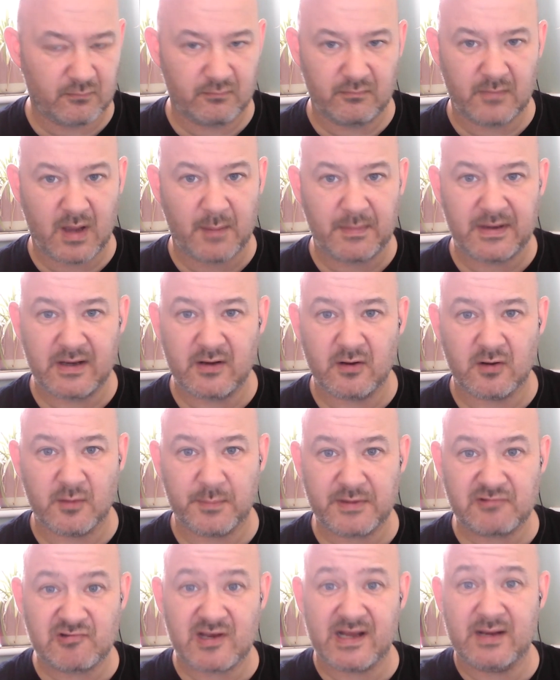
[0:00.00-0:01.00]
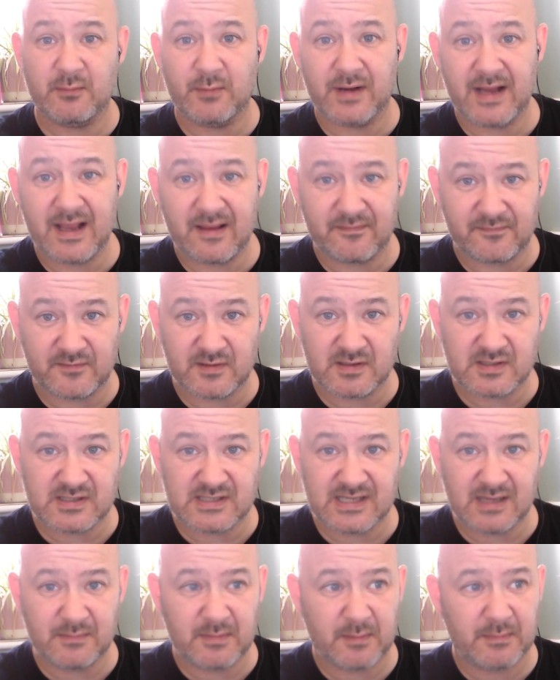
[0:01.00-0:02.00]
I mean, they're not going to be training with their first
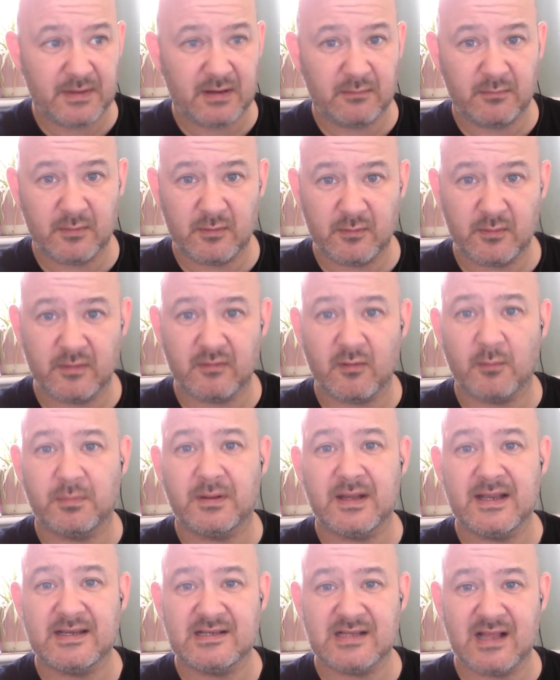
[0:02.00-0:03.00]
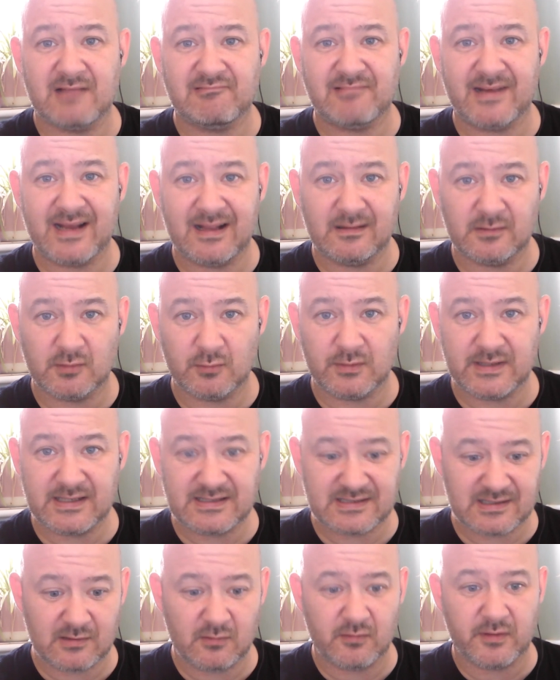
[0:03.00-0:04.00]
team. I mean, they've got players like Ronaldo and this
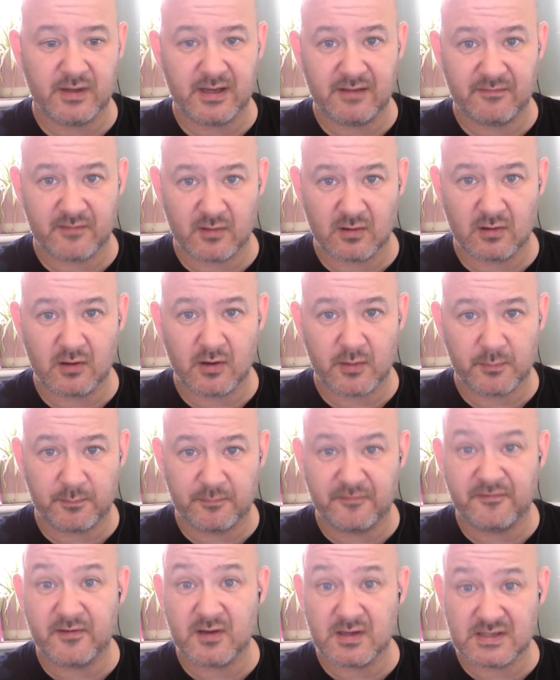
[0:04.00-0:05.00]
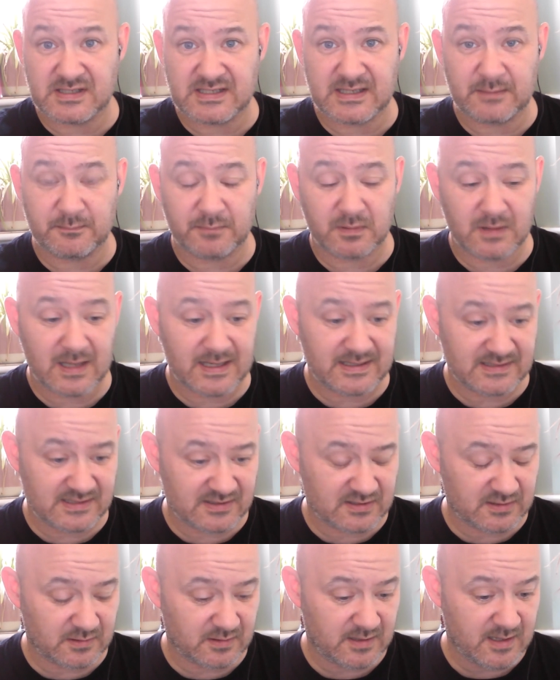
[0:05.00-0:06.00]
and that. They've got a lot of first team players
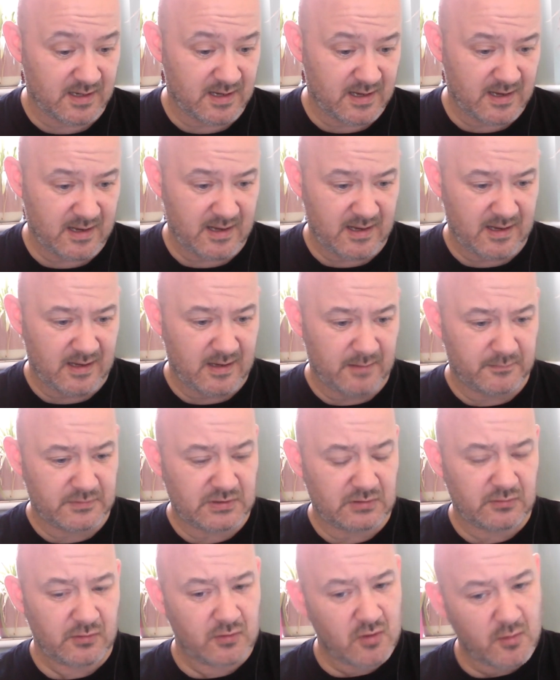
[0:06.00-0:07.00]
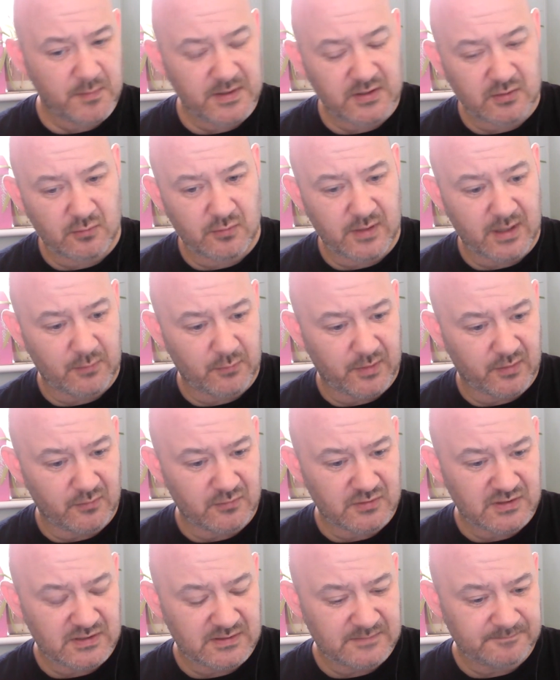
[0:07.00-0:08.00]
too. So they're going to come and do that with
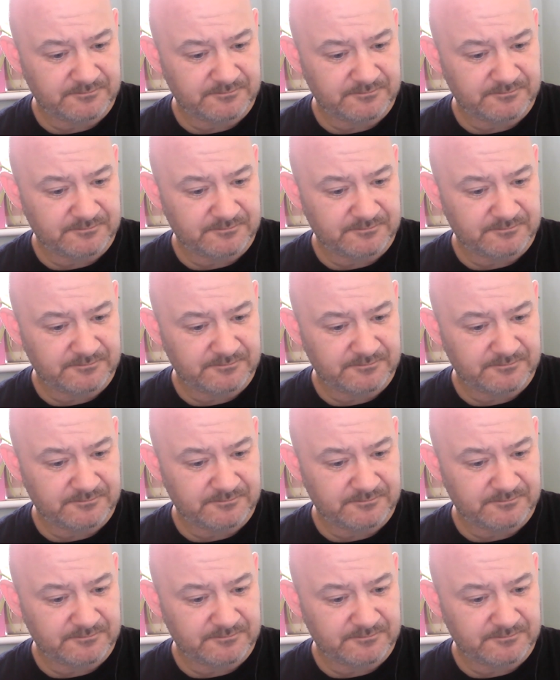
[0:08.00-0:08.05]
us.